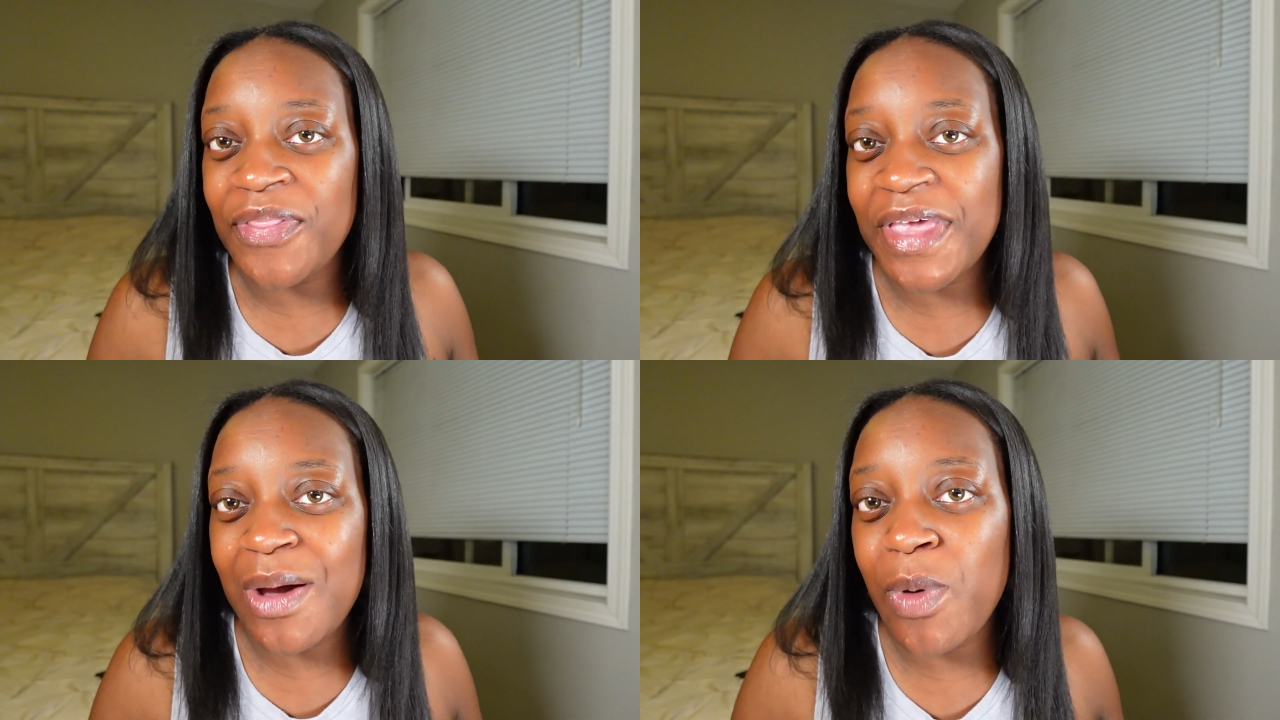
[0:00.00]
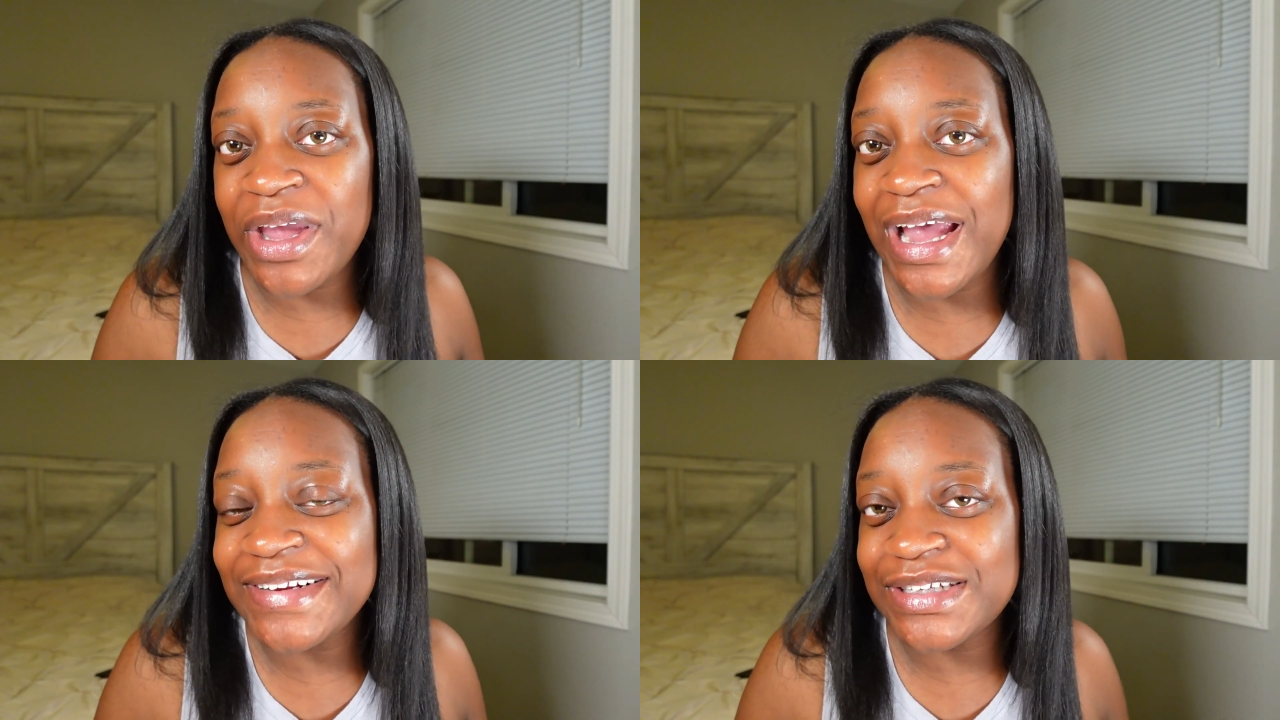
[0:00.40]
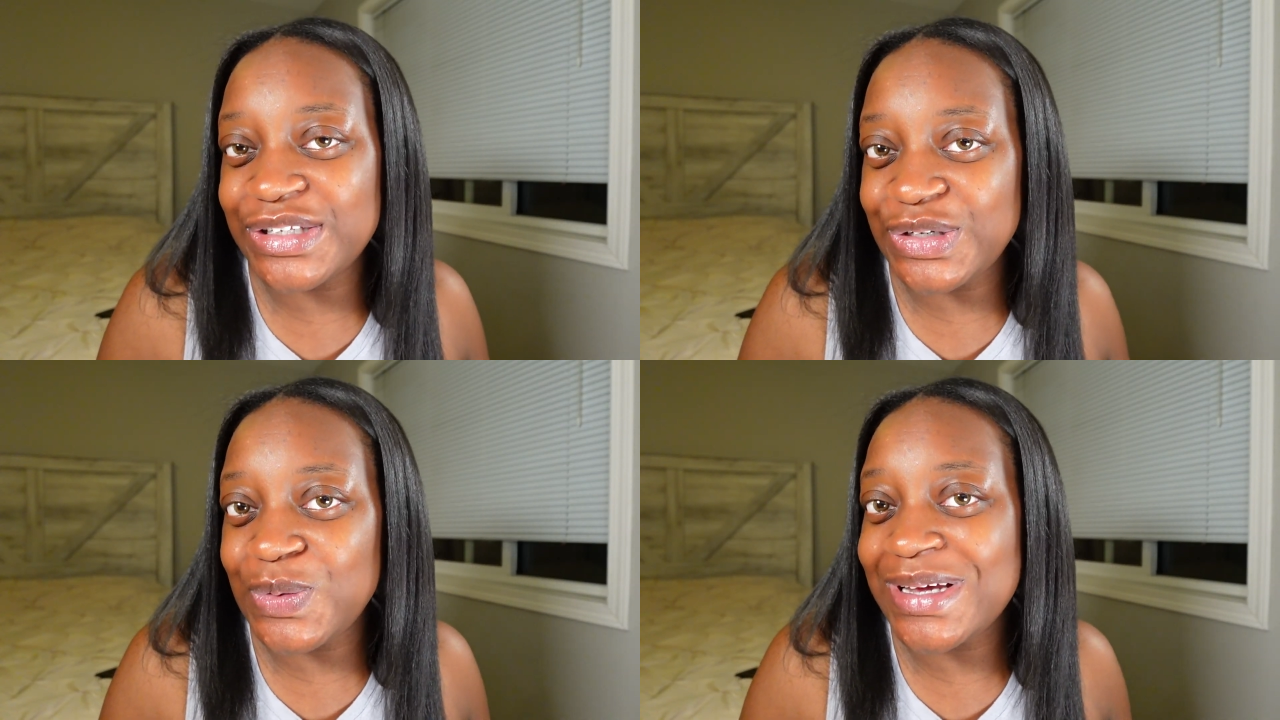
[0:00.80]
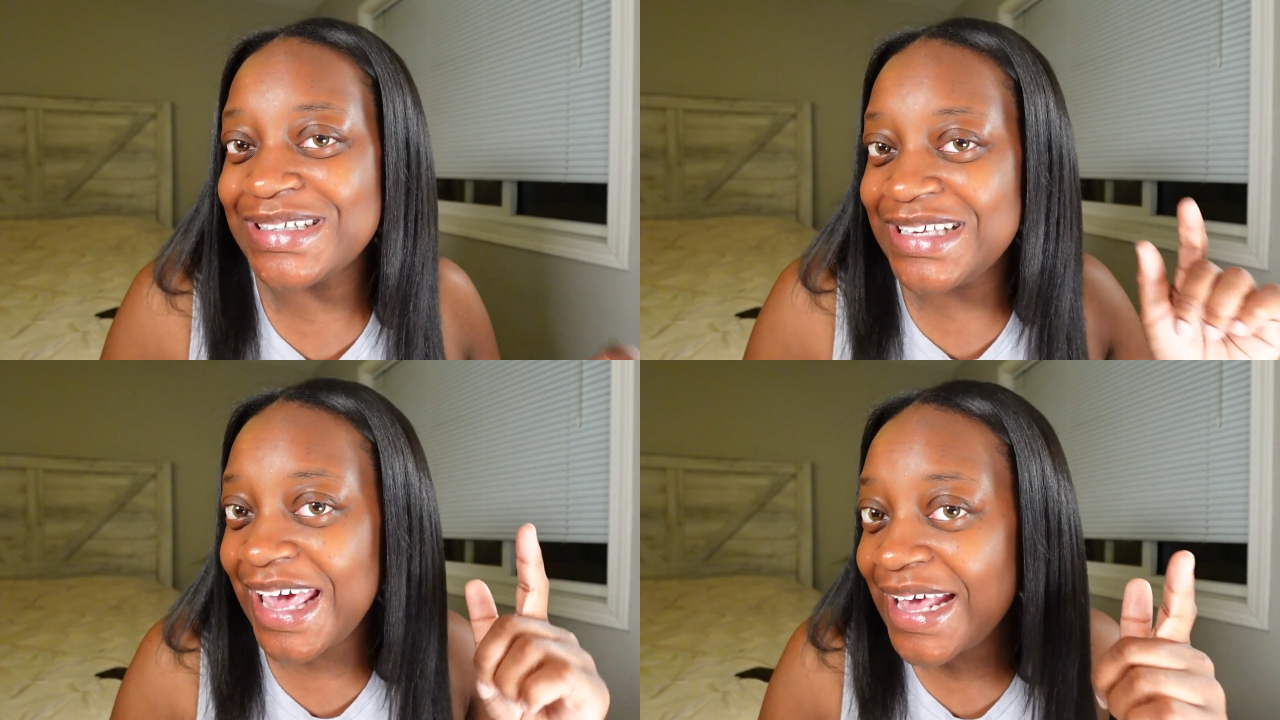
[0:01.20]
thing I want you guys to do
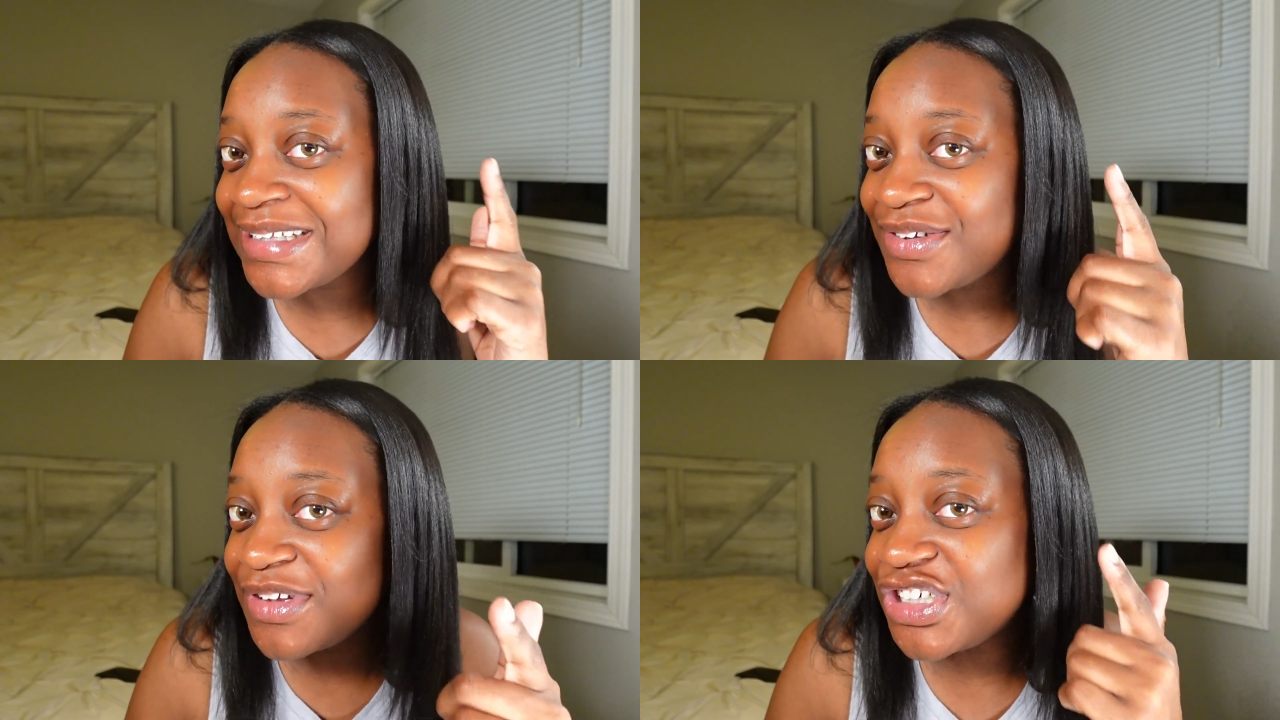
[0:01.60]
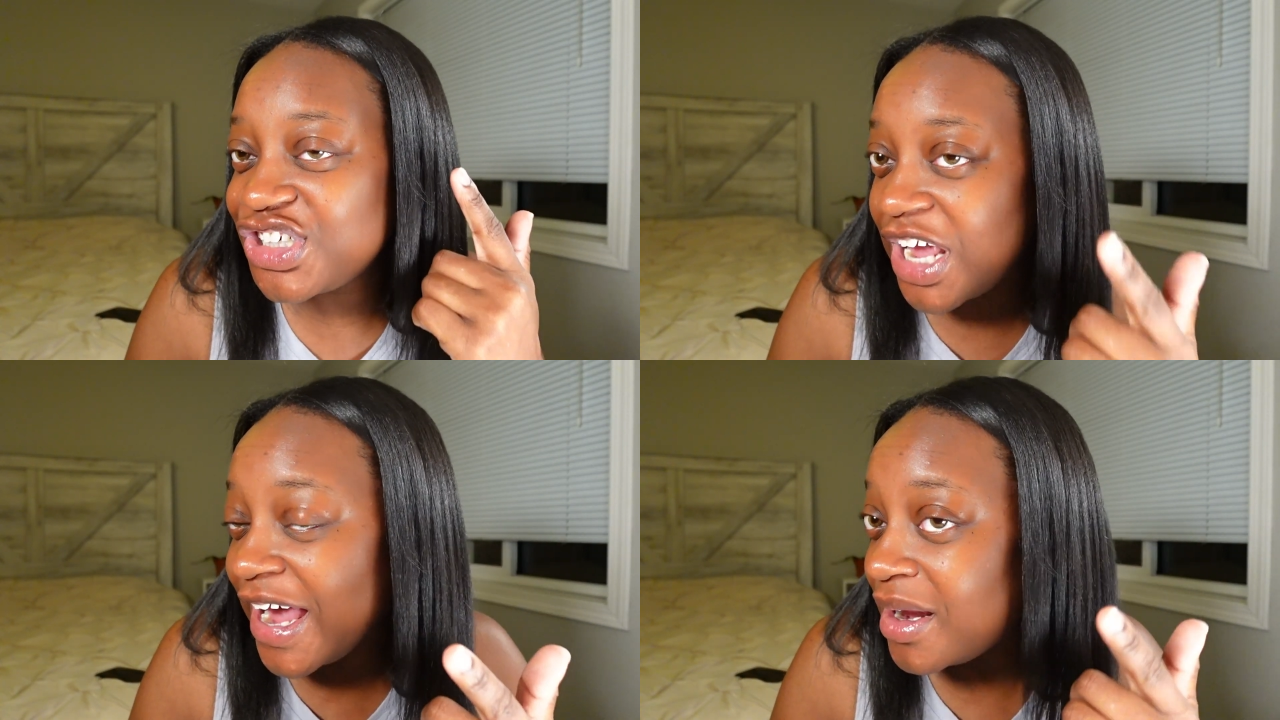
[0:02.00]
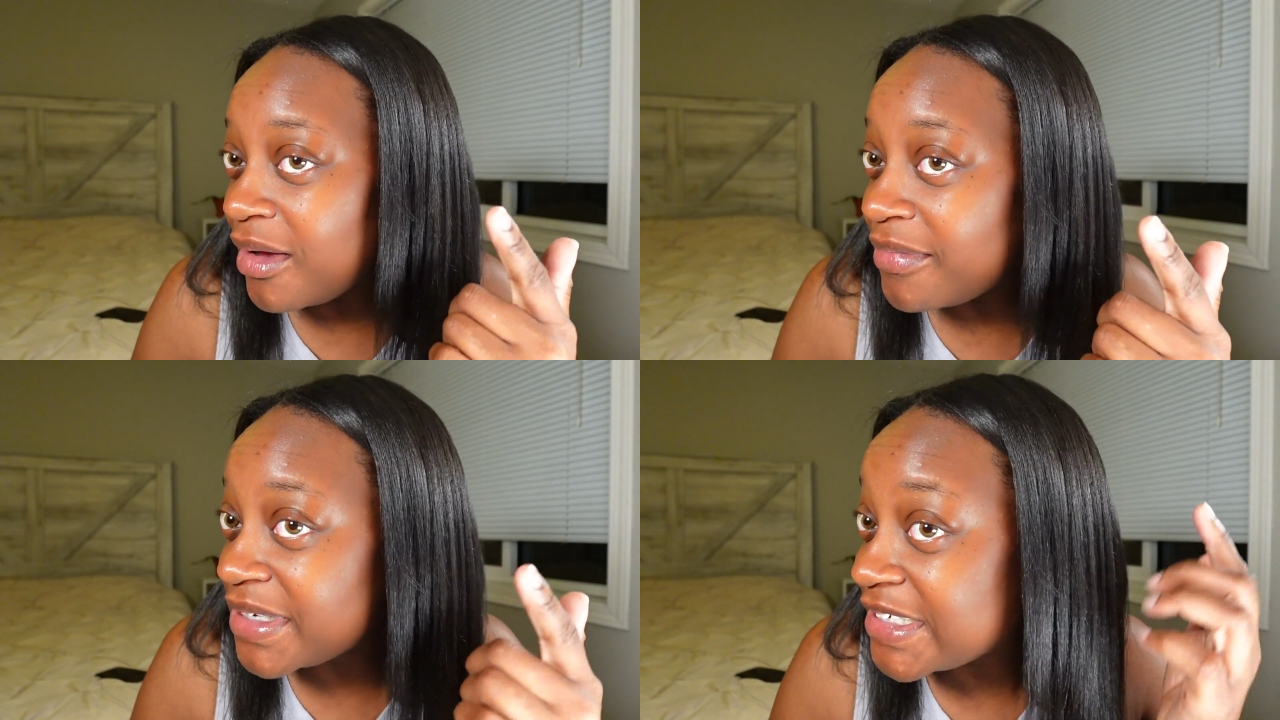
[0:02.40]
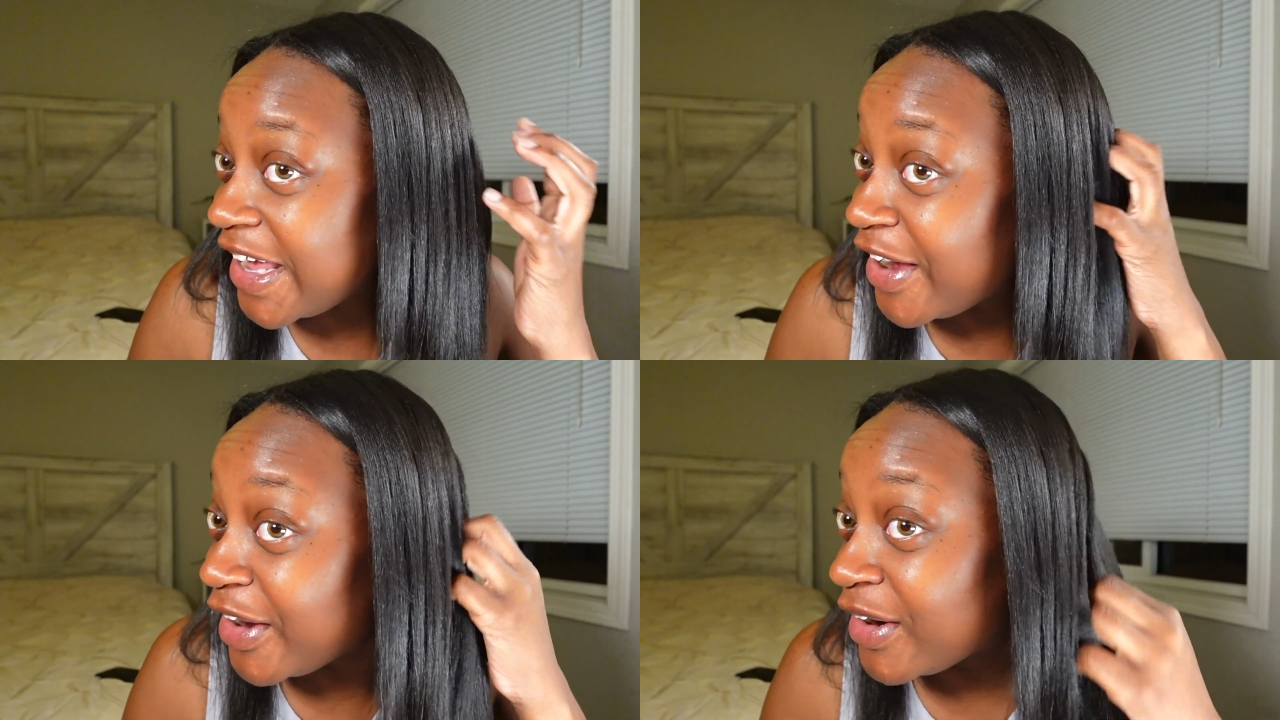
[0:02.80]
is get into the shine of this
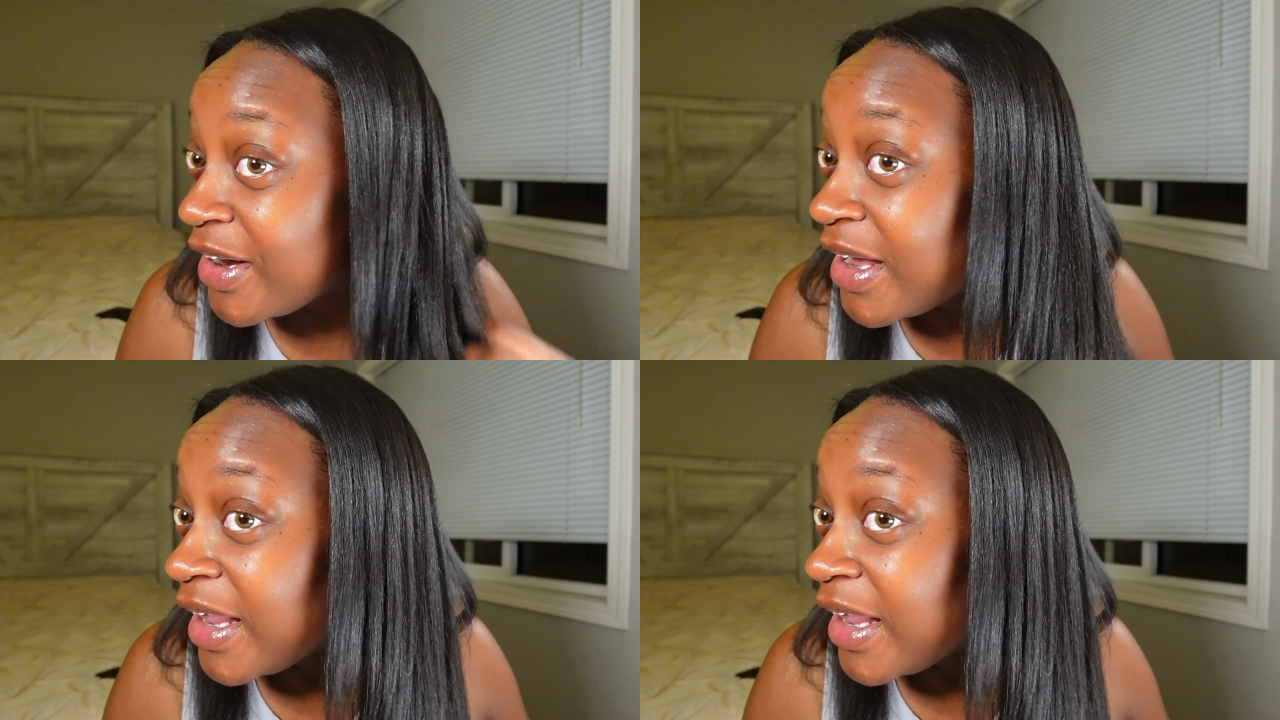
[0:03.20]
hair.